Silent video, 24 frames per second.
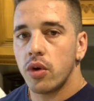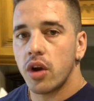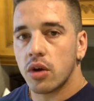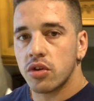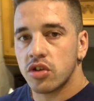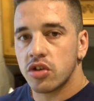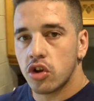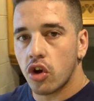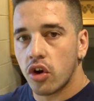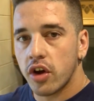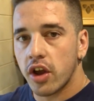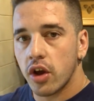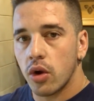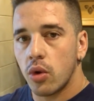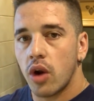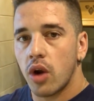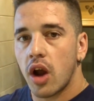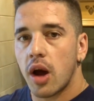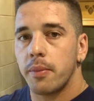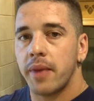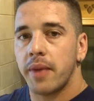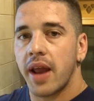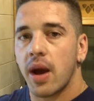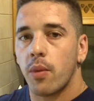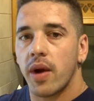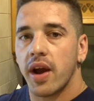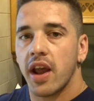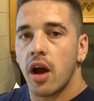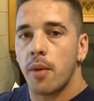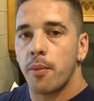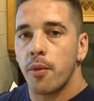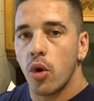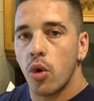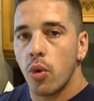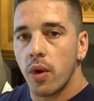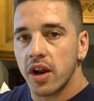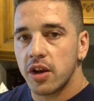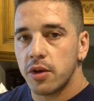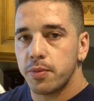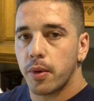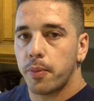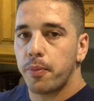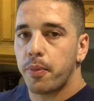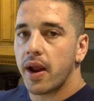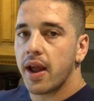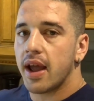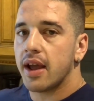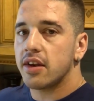I'll stock it all up, that way I'm always
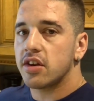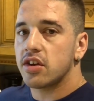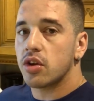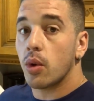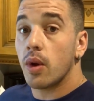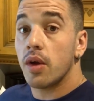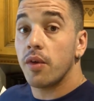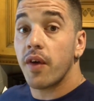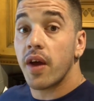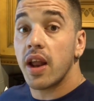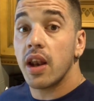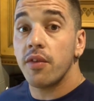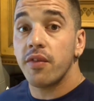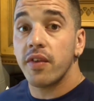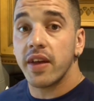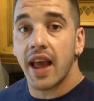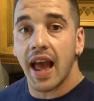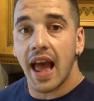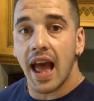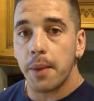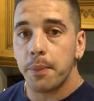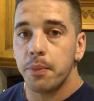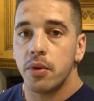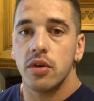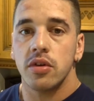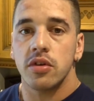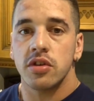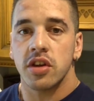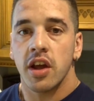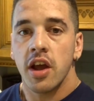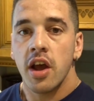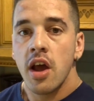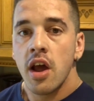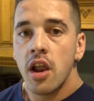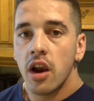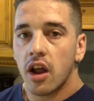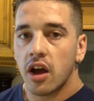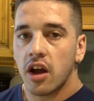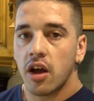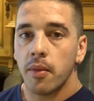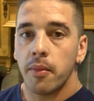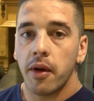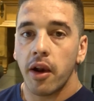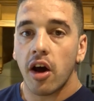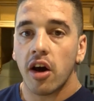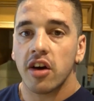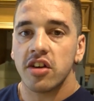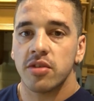prepared, so if anything happens, like a
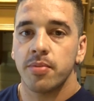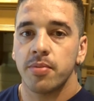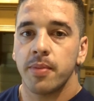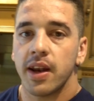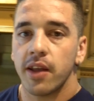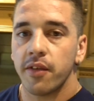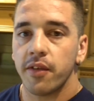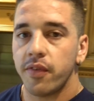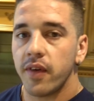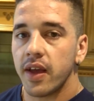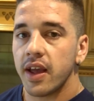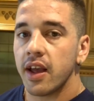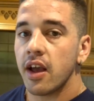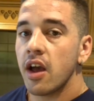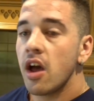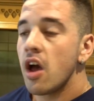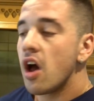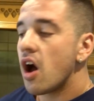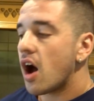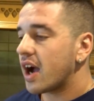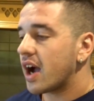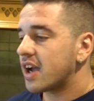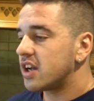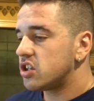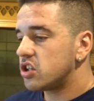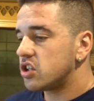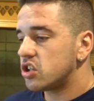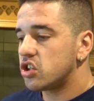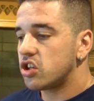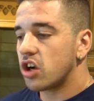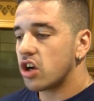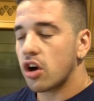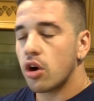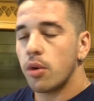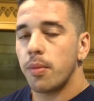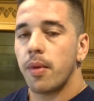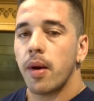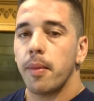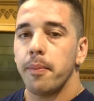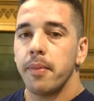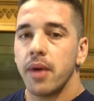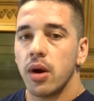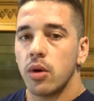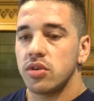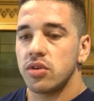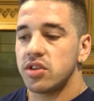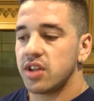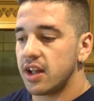last minute thing, I can just chuck all my
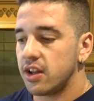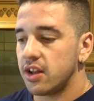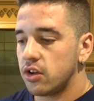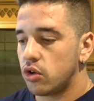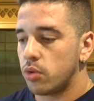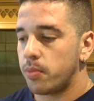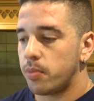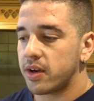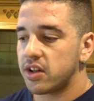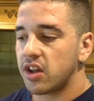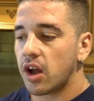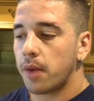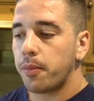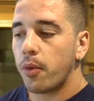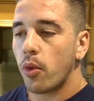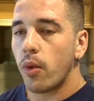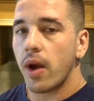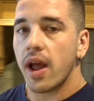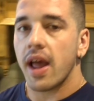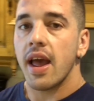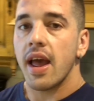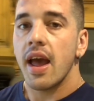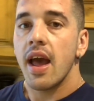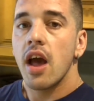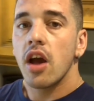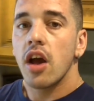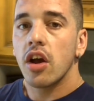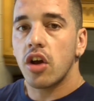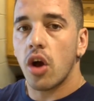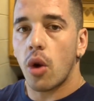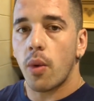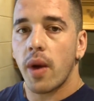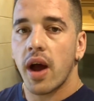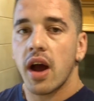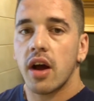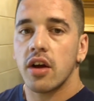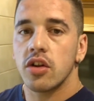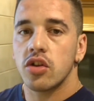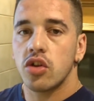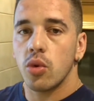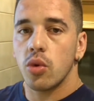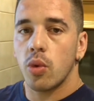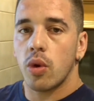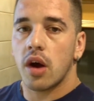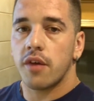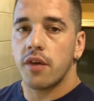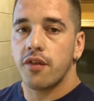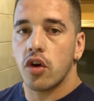meals into my Tupperware, go out and do
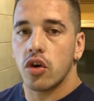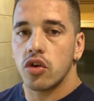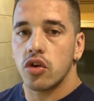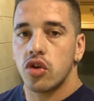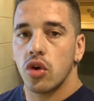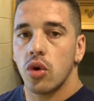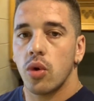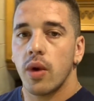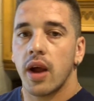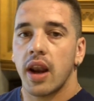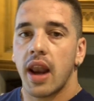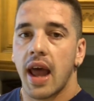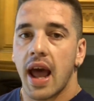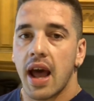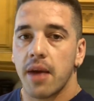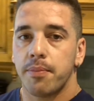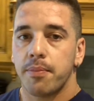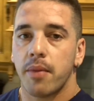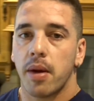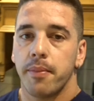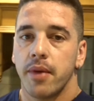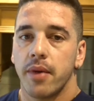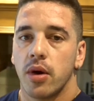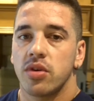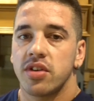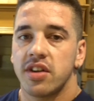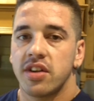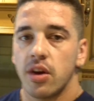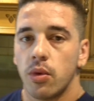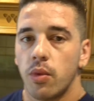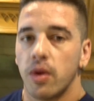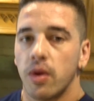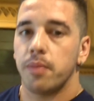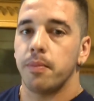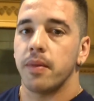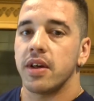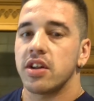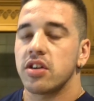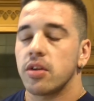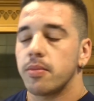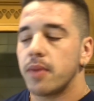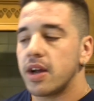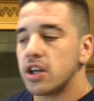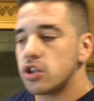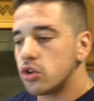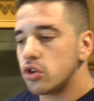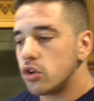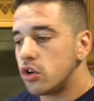what I've got to do, and have my meal still with me. So
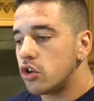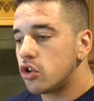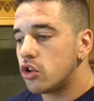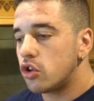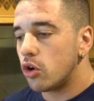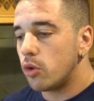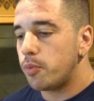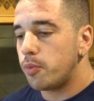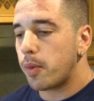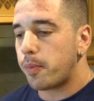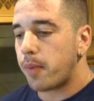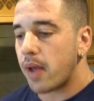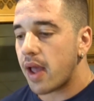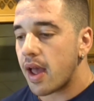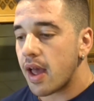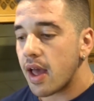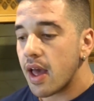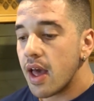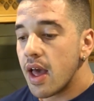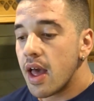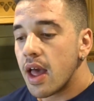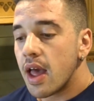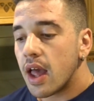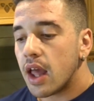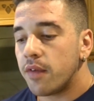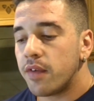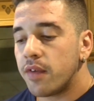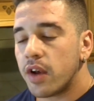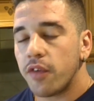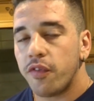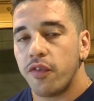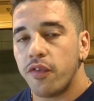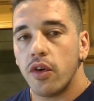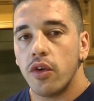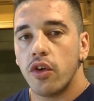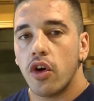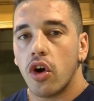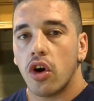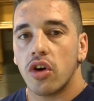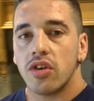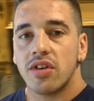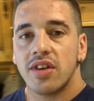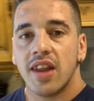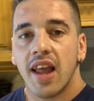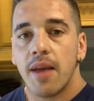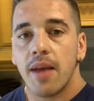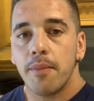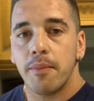make sure you do prepare, even if you've got
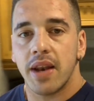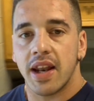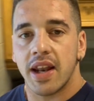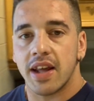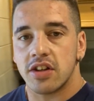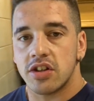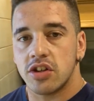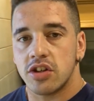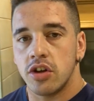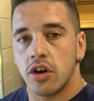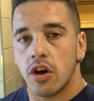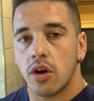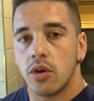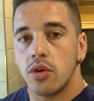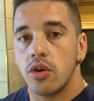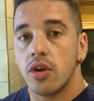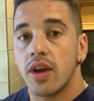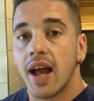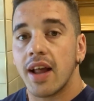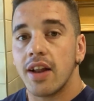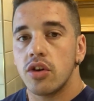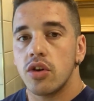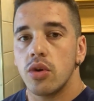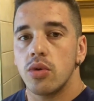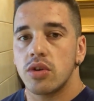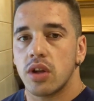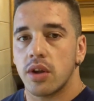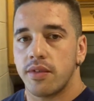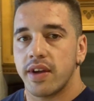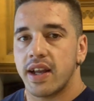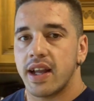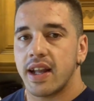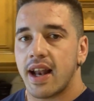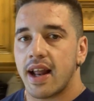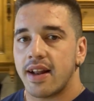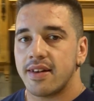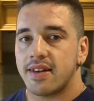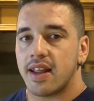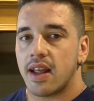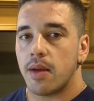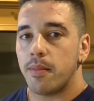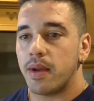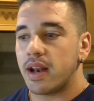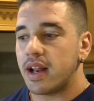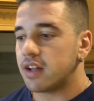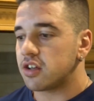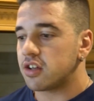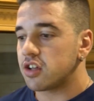10 minutes, you know, you can do something in that 10
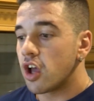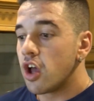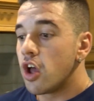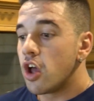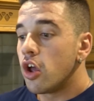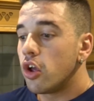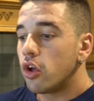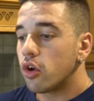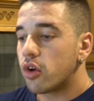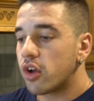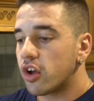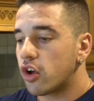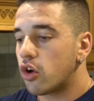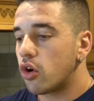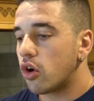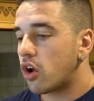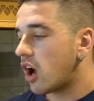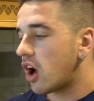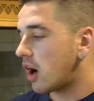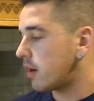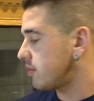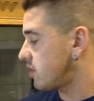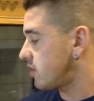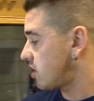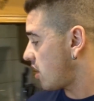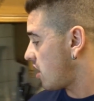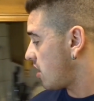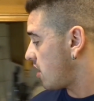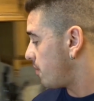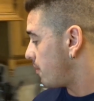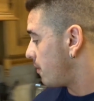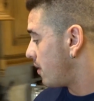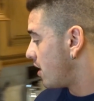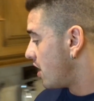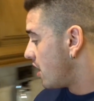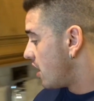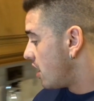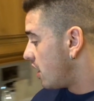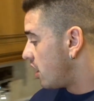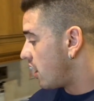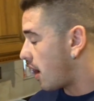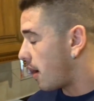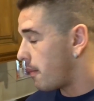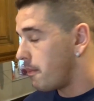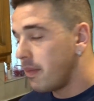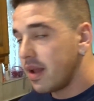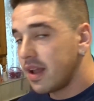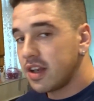minutes. You can cook up some
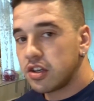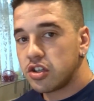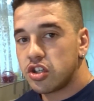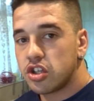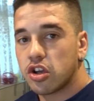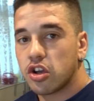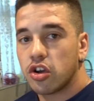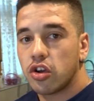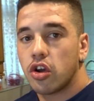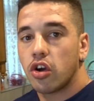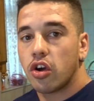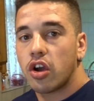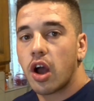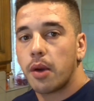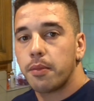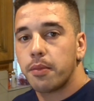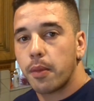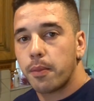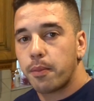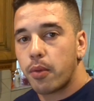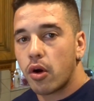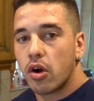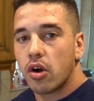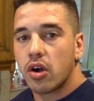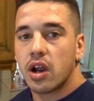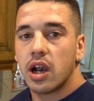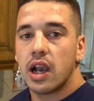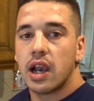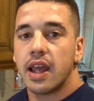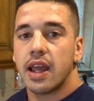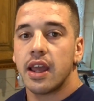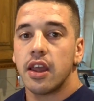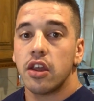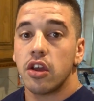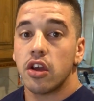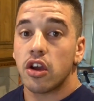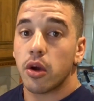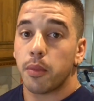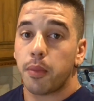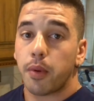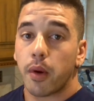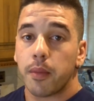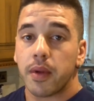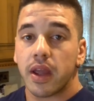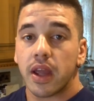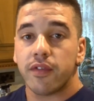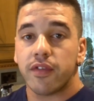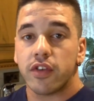like mince, you can cook up your broccoli, you could
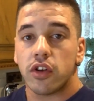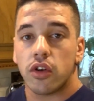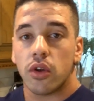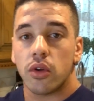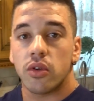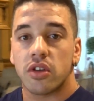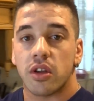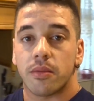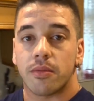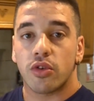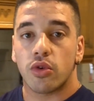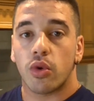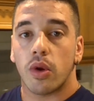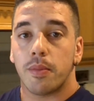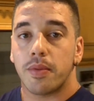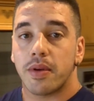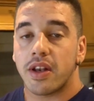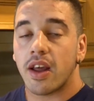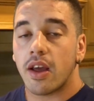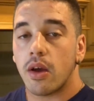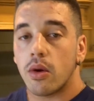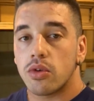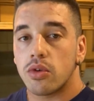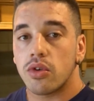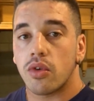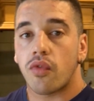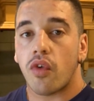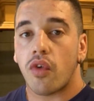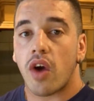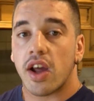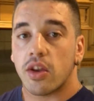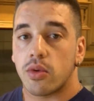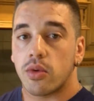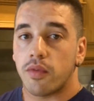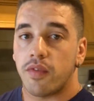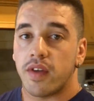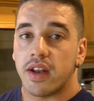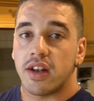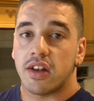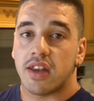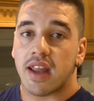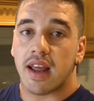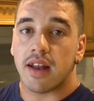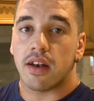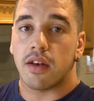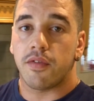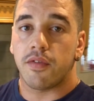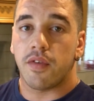probably even do some sweet potatoes or rice within
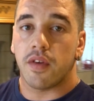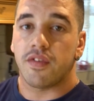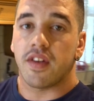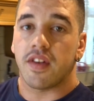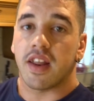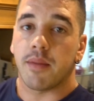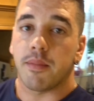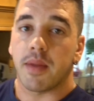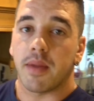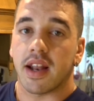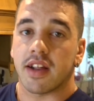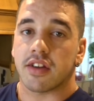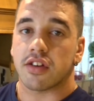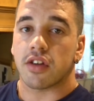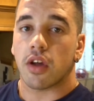10 to 15 minutes.